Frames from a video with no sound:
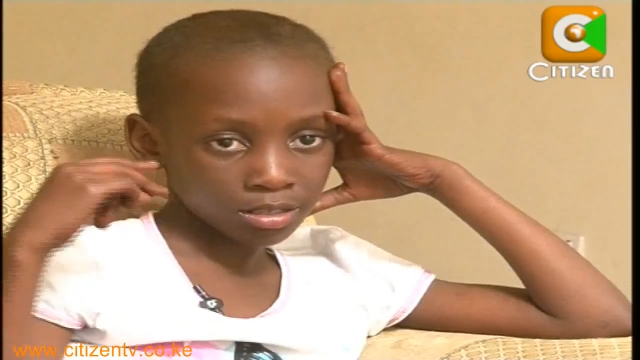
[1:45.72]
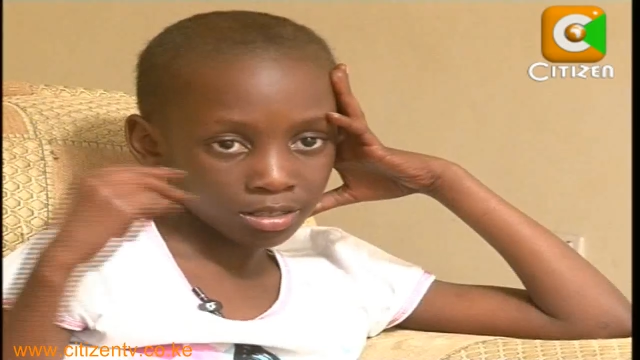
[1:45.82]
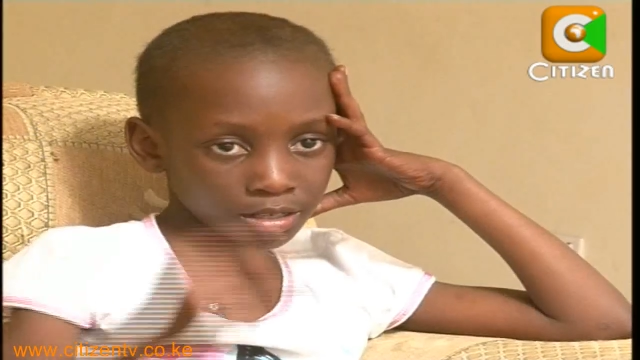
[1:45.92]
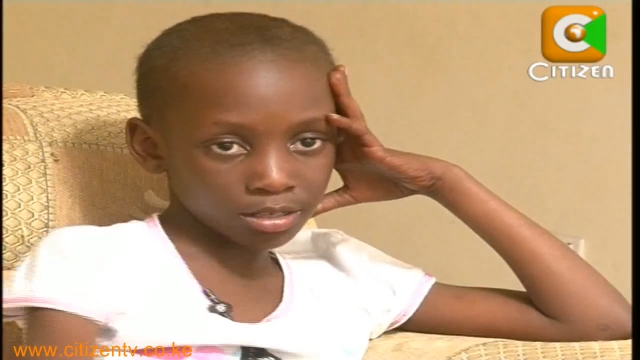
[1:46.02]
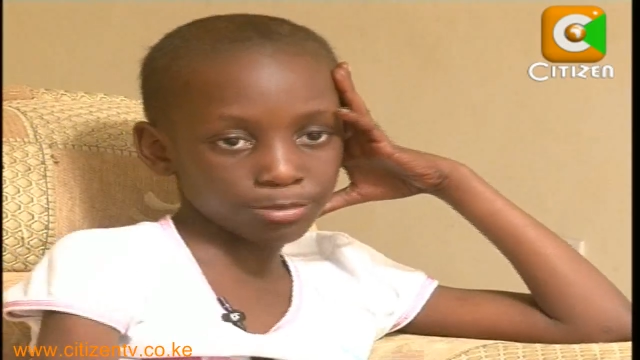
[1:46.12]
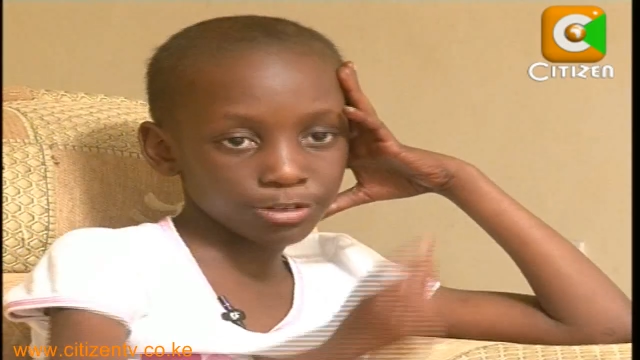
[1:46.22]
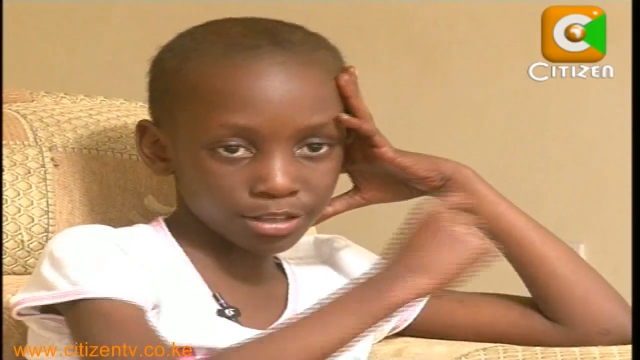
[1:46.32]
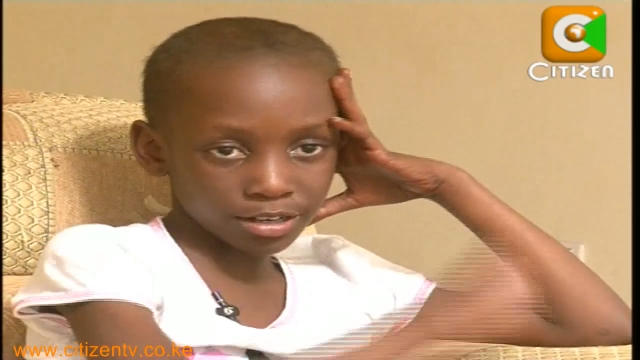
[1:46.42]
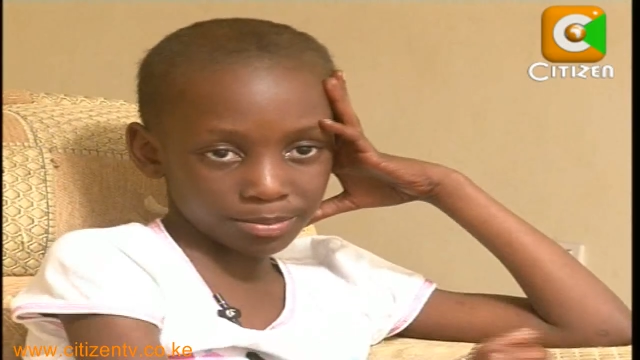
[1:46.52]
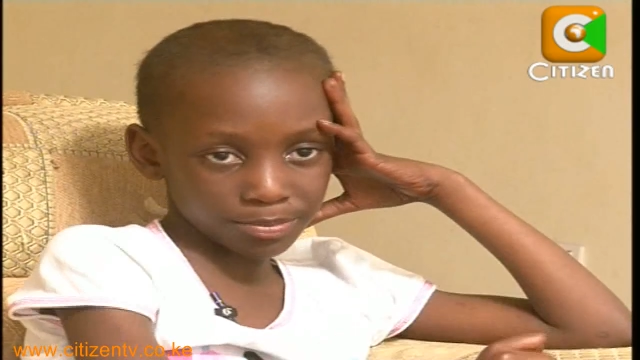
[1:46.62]

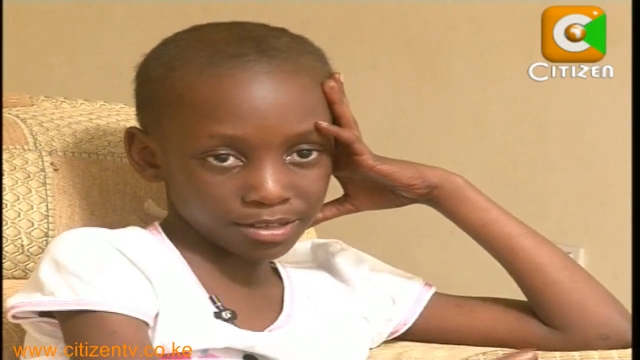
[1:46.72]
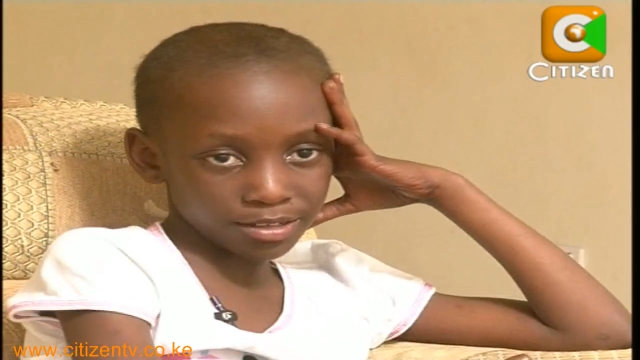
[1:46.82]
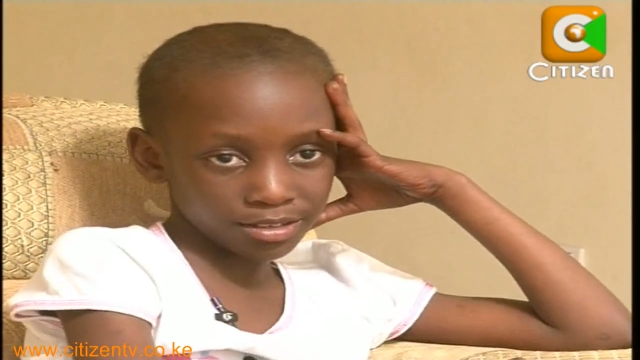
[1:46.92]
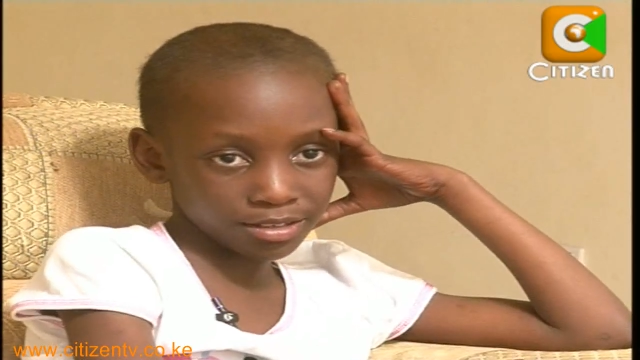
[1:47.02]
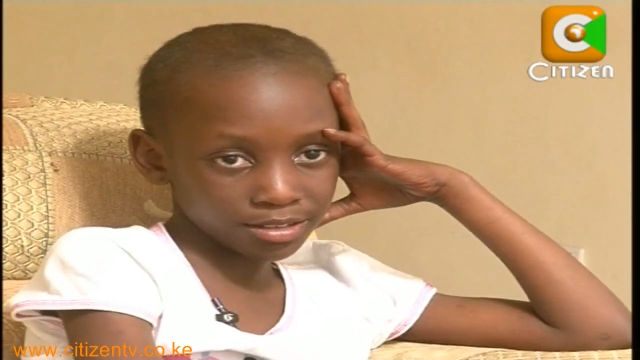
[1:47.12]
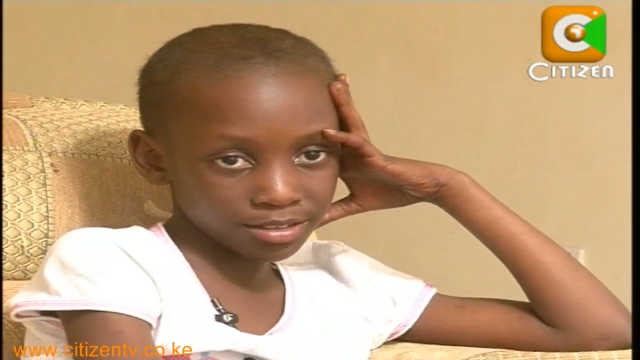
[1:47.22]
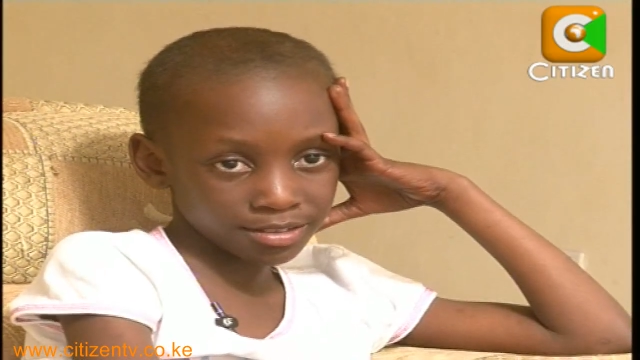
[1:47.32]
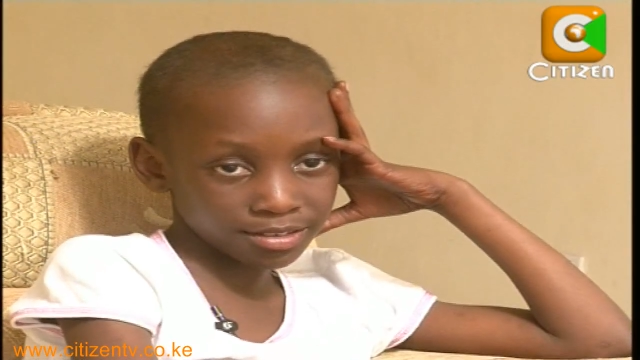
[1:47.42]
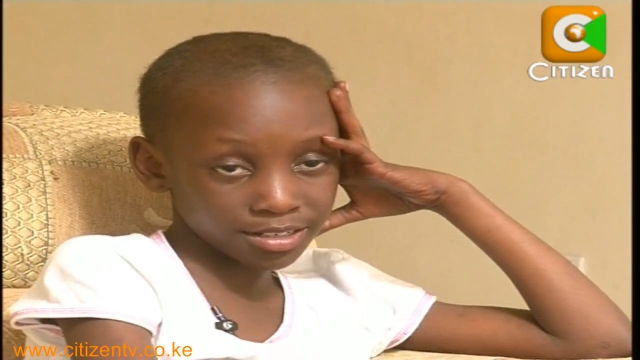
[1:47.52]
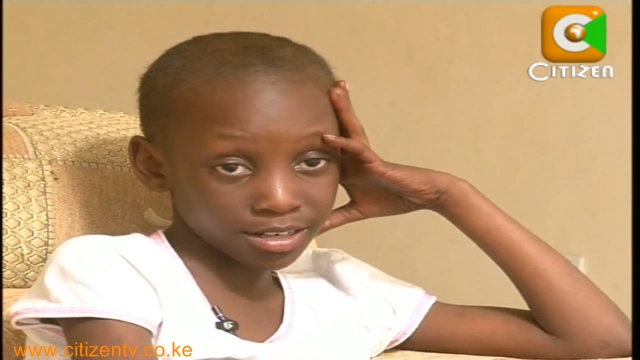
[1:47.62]
Chemotherapy
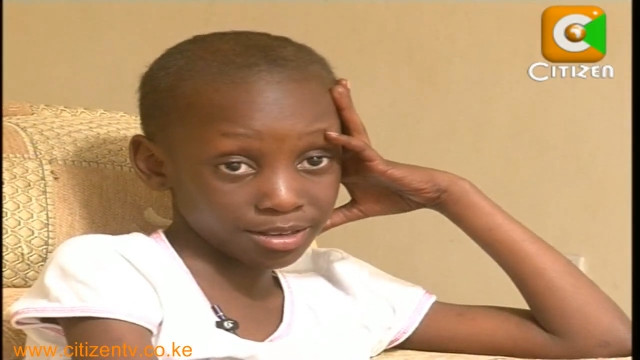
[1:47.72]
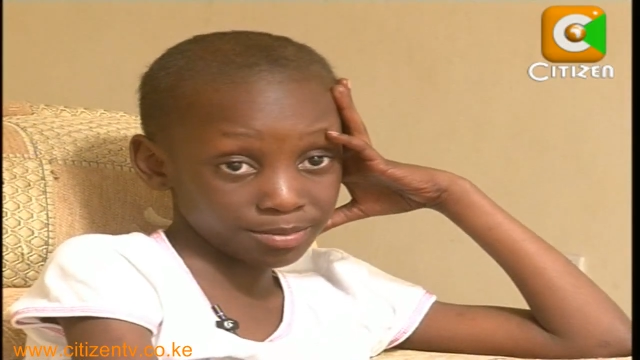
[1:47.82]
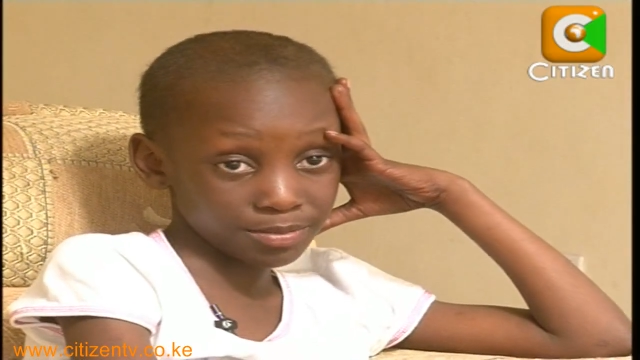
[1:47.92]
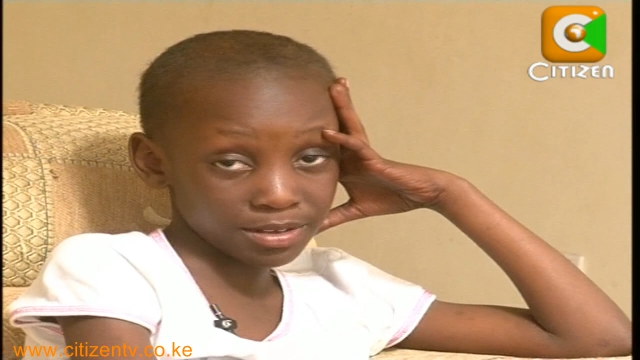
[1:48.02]
time.